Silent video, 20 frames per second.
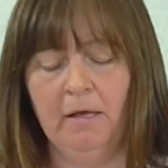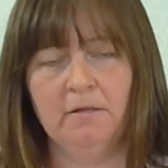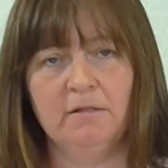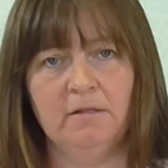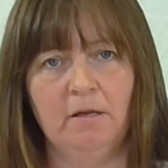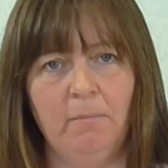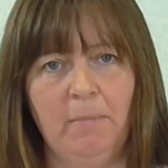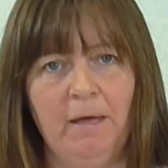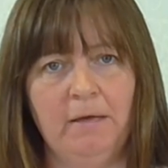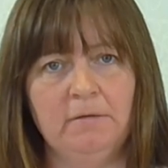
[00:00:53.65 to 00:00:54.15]

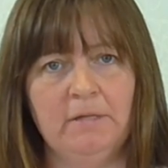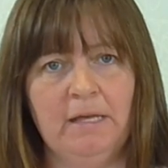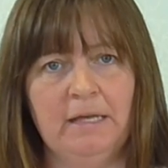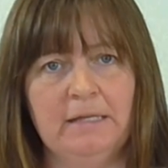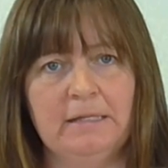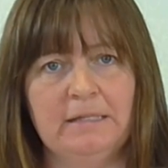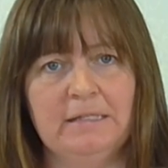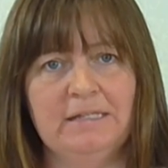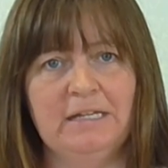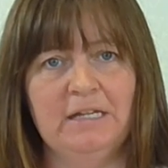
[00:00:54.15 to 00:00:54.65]
So
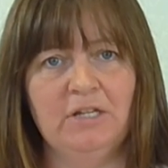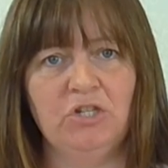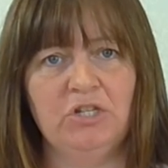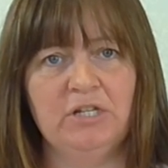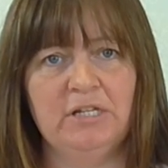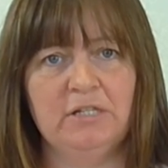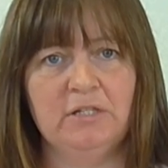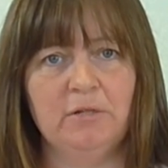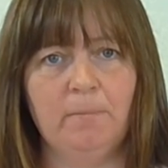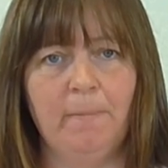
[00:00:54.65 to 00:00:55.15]
mosaic
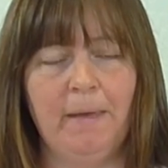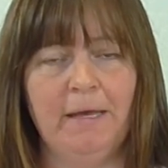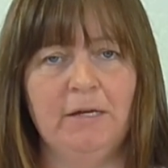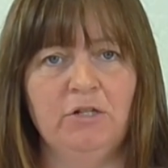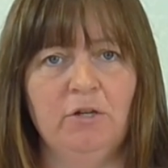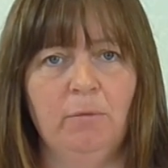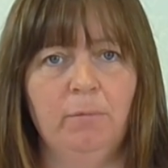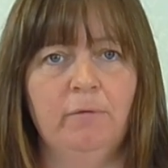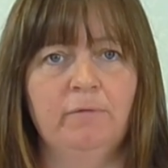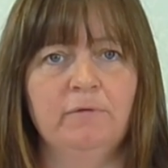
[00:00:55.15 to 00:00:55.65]
stitches
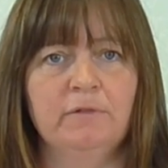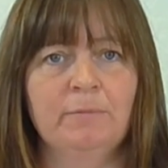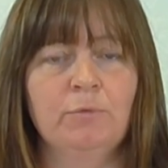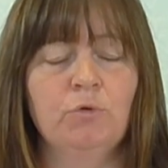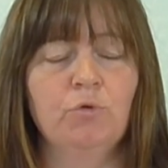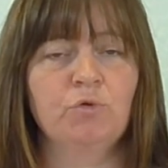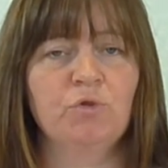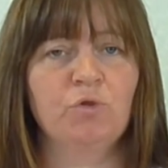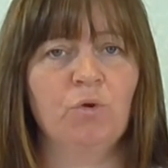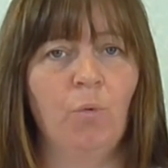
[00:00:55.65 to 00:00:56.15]
made up of
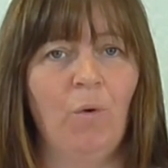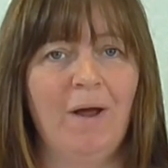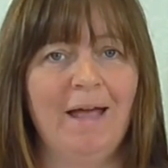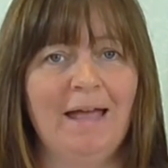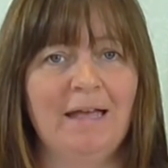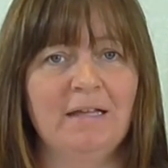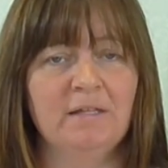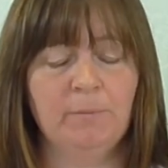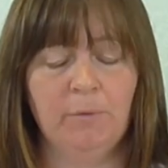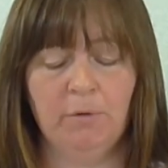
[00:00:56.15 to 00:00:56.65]
small
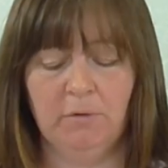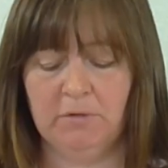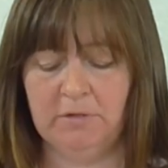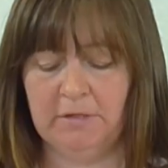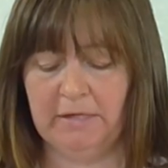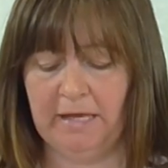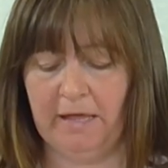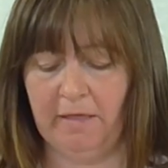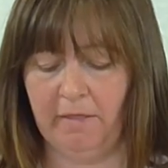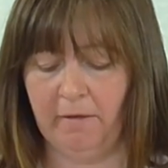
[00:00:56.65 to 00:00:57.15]
squares put
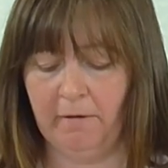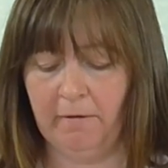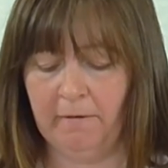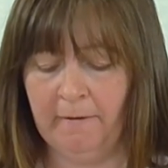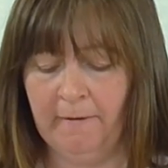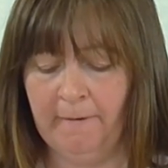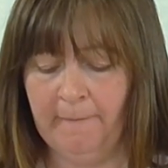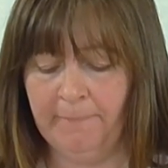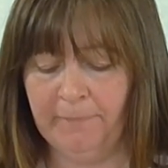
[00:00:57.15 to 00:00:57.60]
together.